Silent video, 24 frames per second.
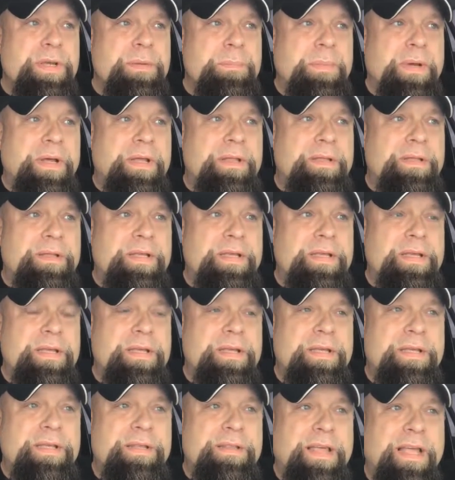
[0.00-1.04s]
but
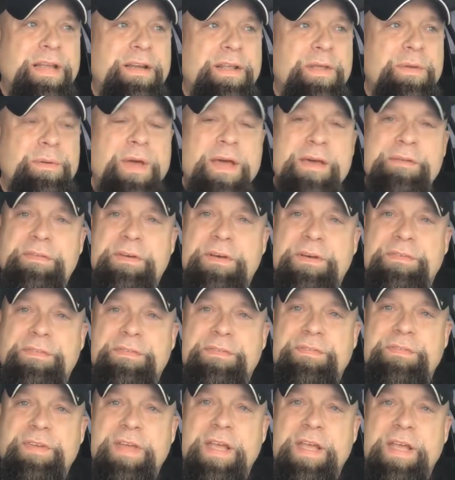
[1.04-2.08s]
they do have a
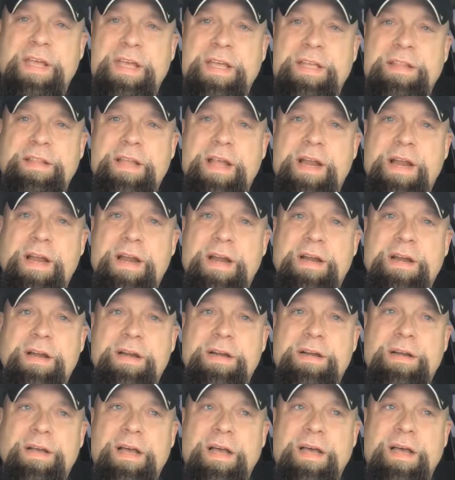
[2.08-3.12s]
fig in
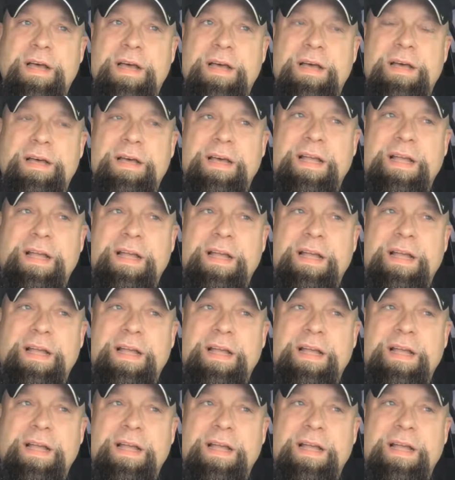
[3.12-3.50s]
there, uh,